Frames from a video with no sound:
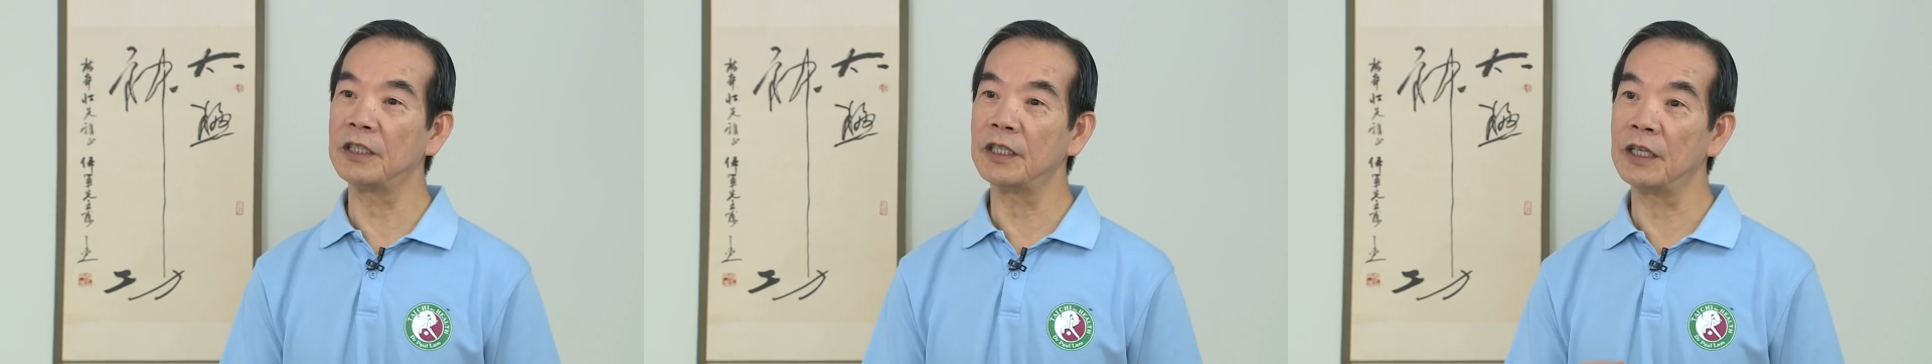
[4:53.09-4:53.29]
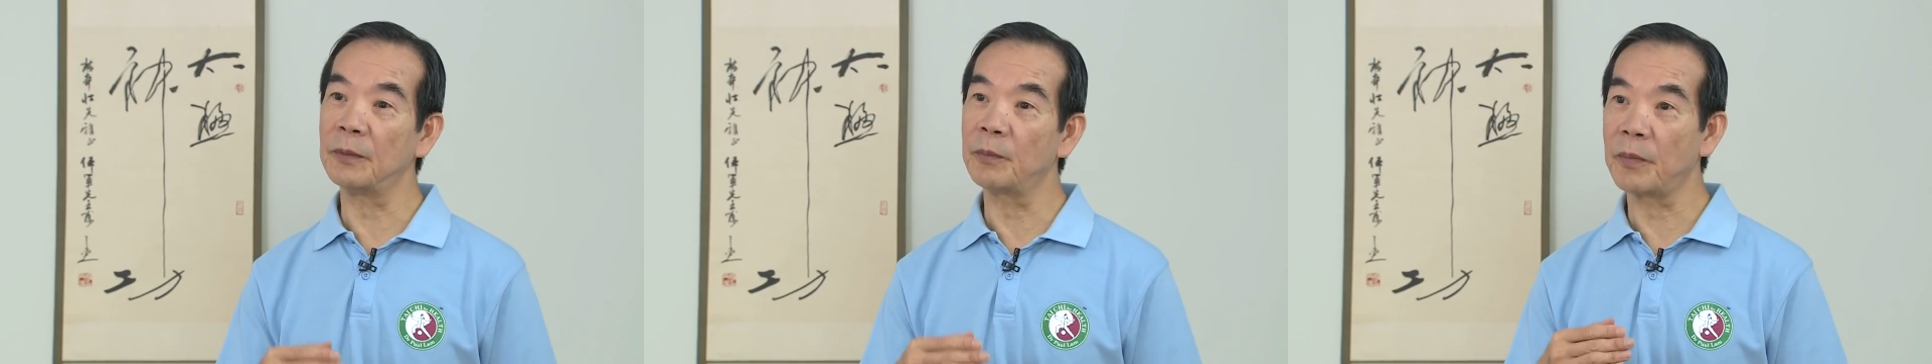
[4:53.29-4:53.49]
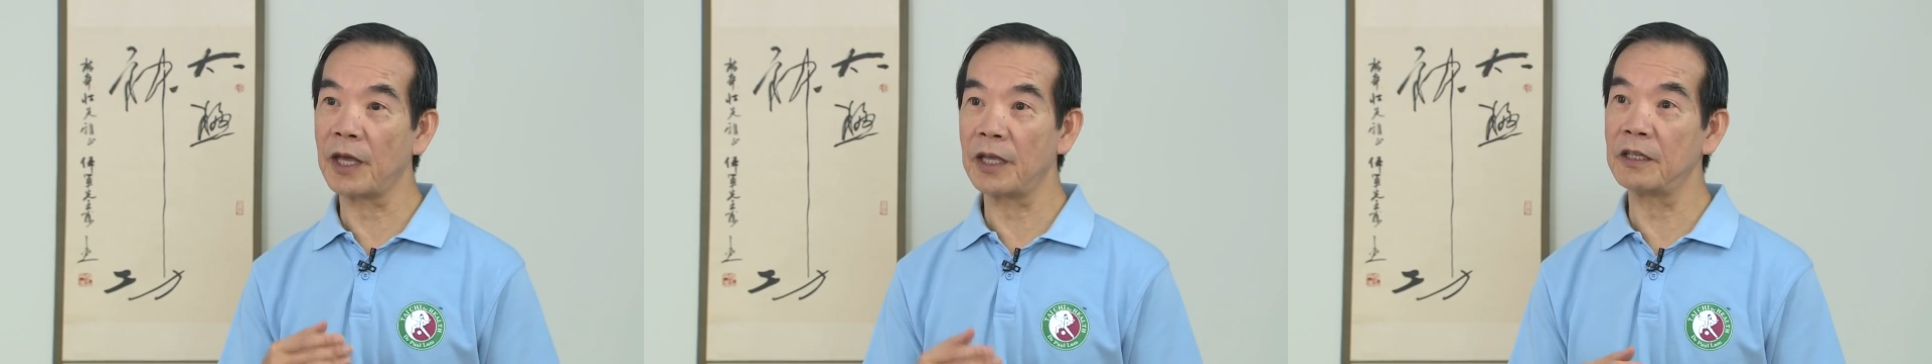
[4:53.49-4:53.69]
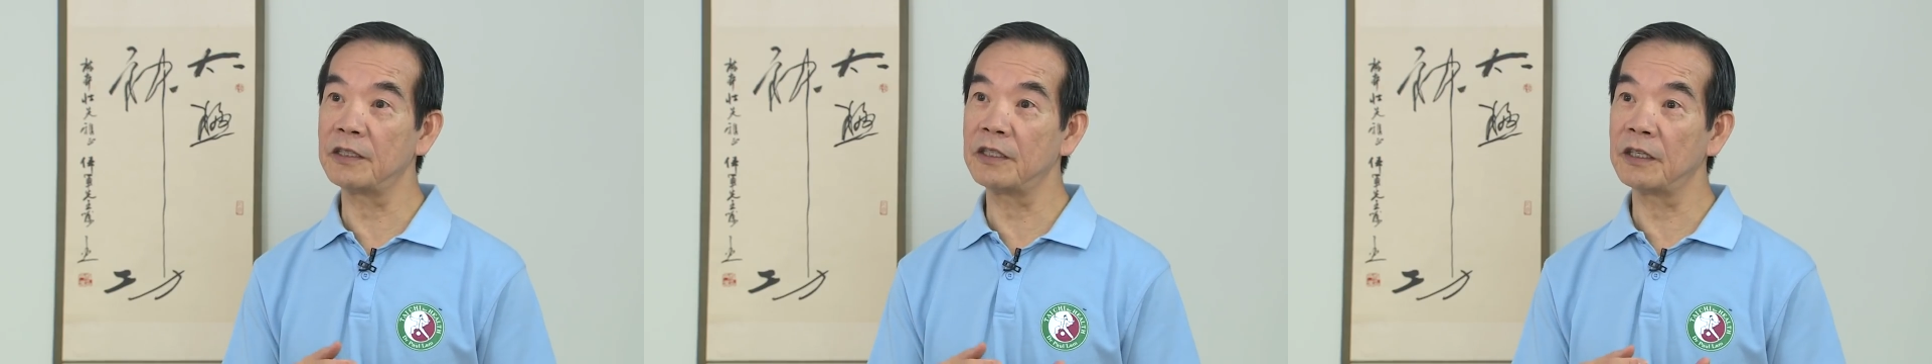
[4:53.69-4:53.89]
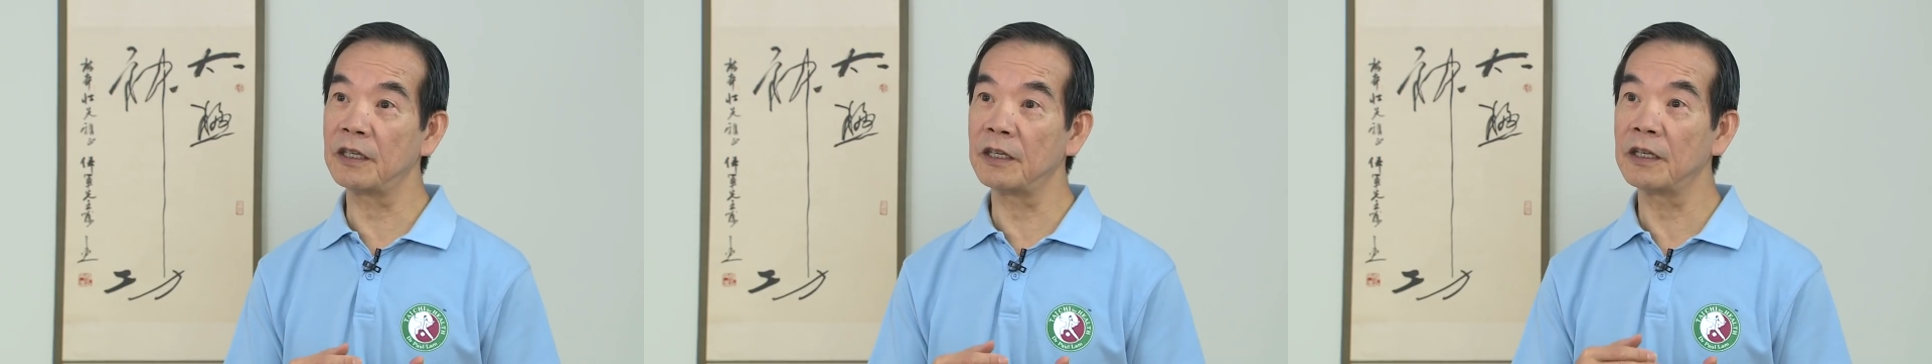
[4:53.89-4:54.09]
the
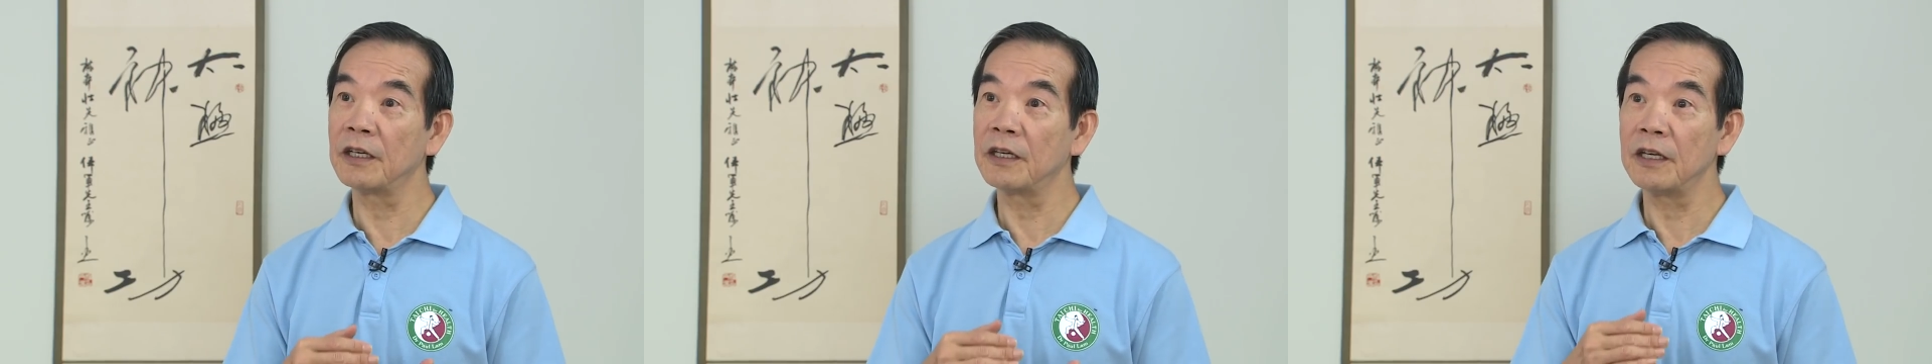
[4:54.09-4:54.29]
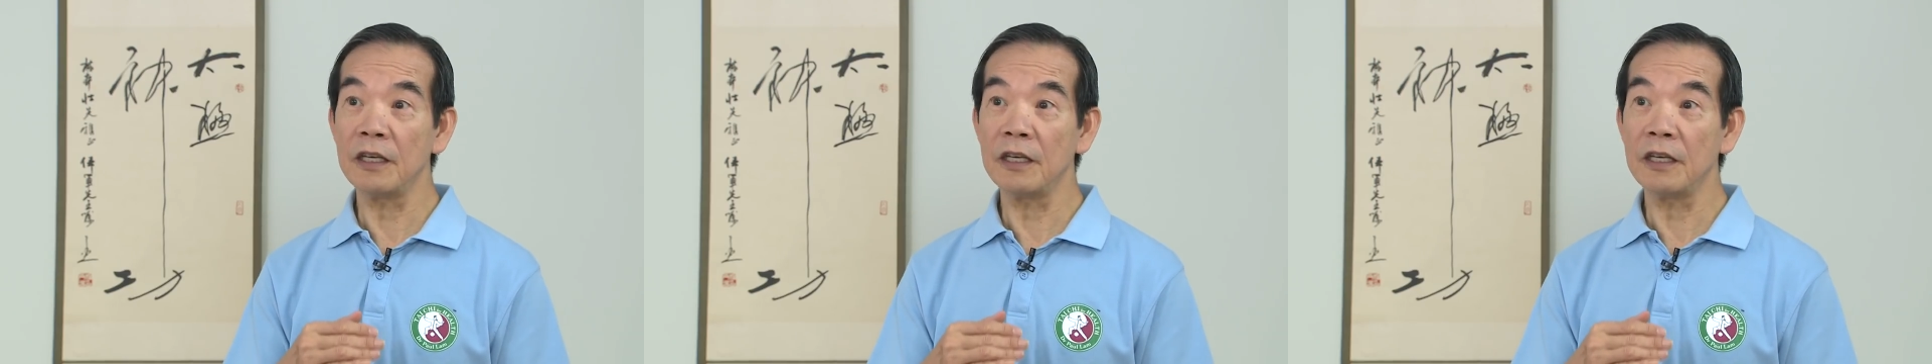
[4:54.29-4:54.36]
Beijing